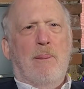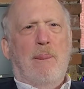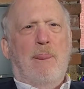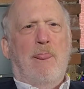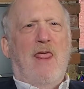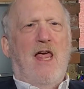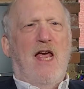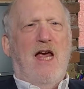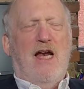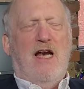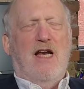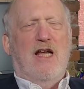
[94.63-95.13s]

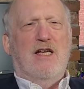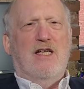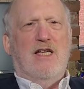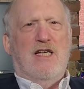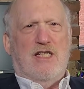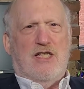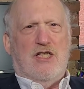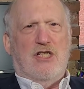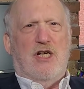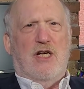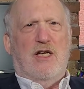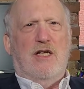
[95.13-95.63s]
In
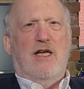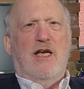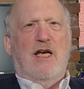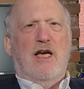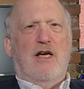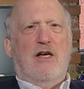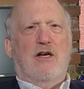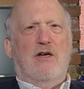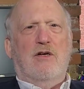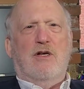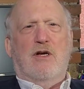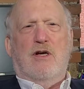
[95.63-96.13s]
addition, it
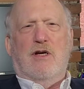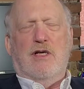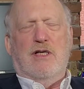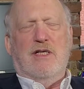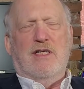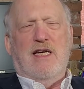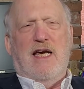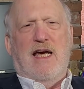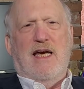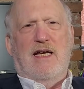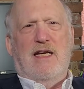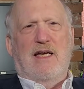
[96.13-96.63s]
could
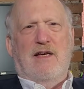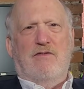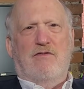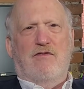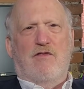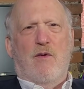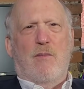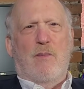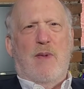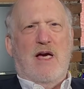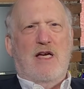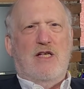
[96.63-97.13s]
contain
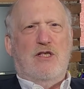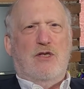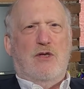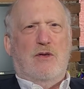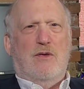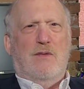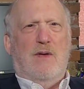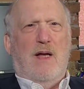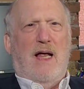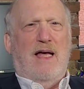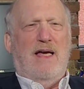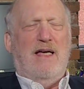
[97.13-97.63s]
information
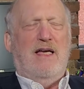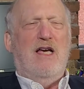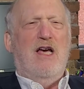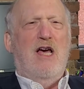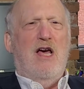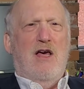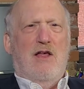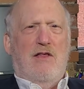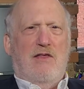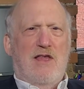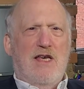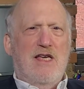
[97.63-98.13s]
like,
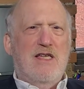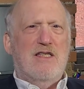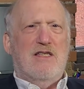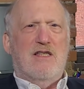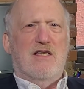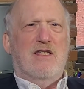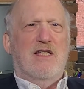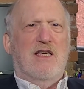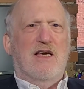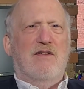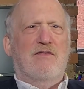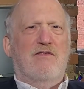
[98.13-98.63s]
these are
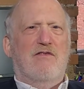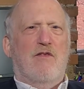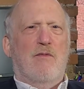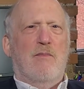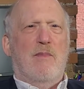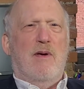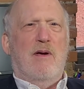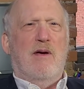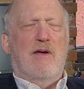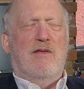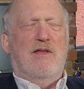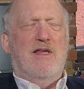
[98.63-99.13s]
the
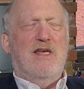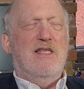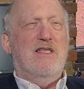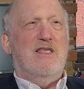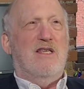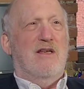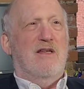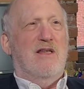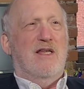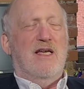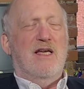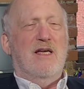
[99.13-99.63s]

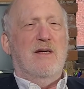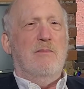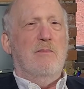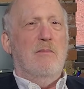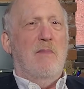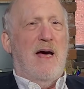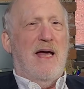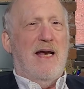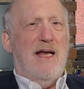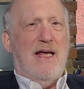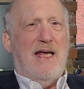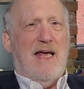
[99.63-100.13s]

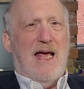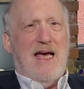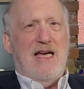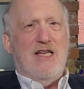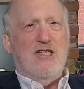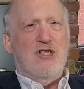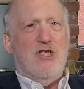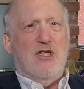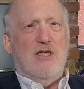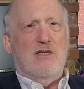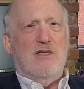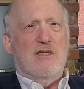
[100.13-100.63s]

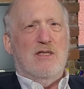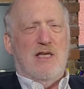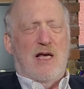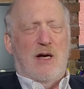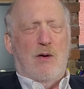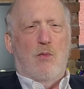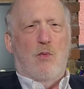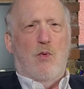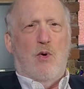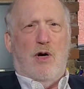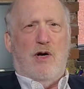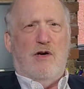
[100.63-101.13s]
medications that
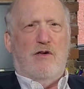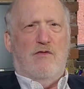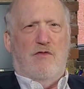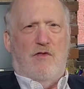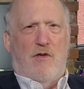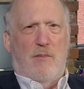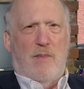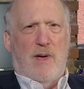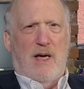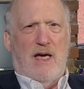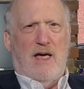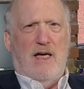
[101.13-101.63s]
work for
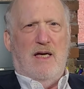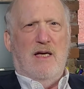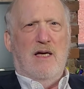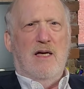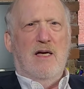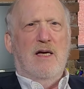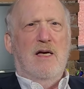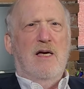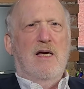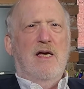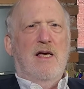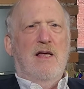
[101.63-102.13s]
me,
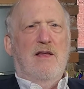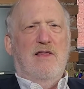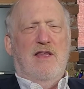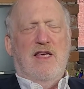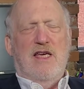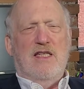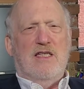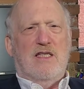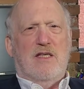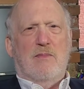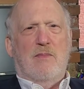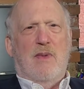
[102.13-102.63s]

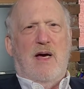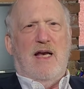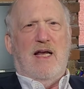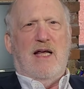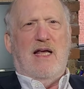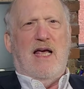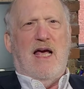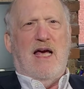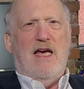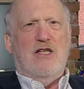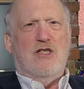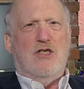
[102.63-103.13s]
these are
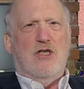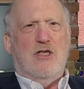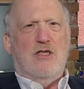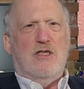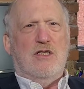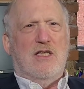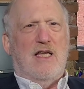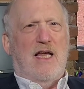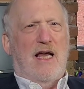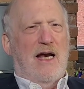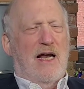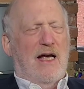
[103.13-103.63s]
medications
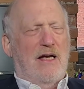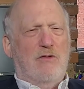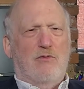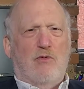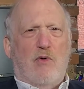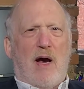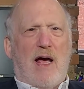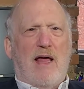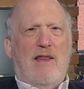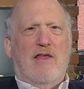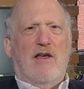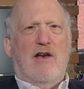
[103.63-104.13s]
that I'd
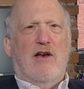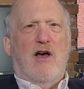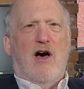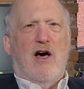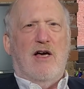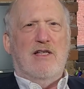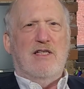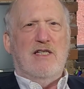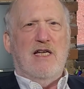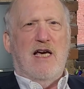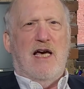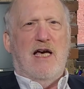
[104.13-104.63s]
rather not
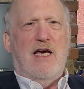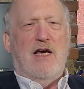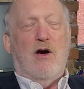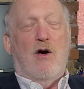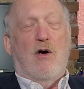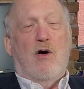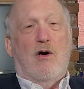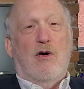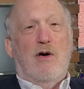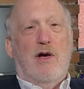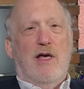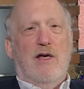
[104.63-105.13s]
take,
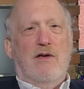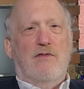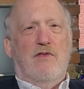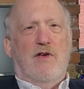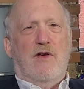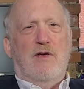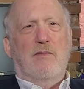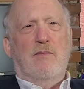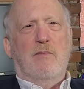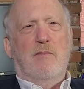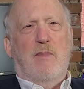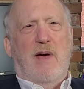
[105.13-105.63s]
or
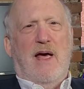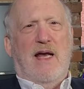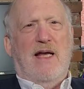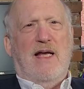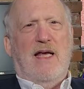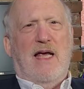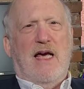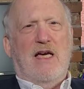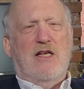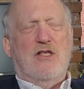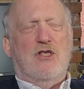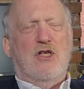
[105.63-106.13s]
even
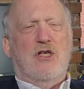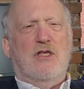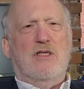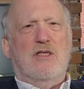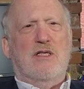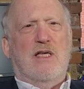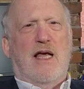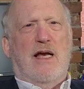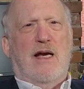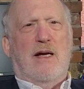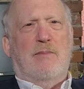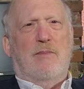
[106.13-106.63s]
medications
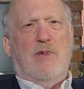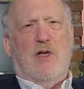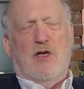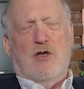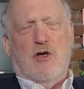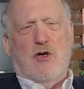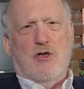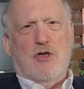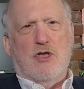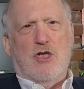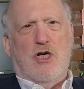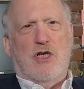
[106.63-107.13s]
that I'm
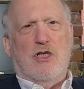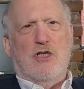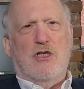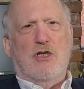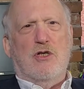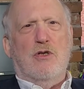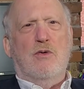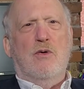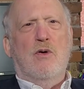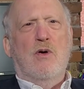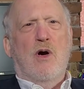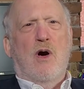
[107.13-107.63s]
allergic
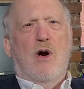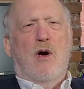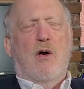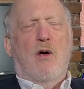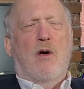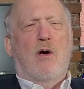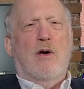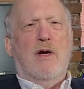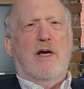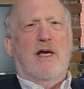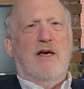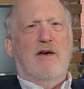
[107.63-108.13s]
to
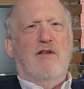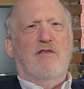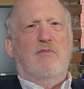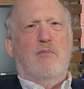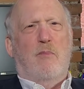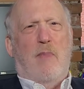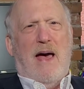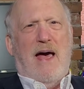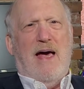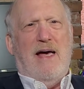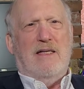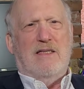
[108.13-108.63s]
or give
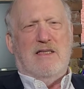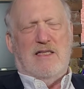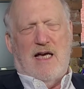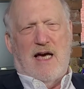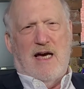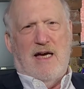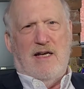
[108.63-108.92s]
bad side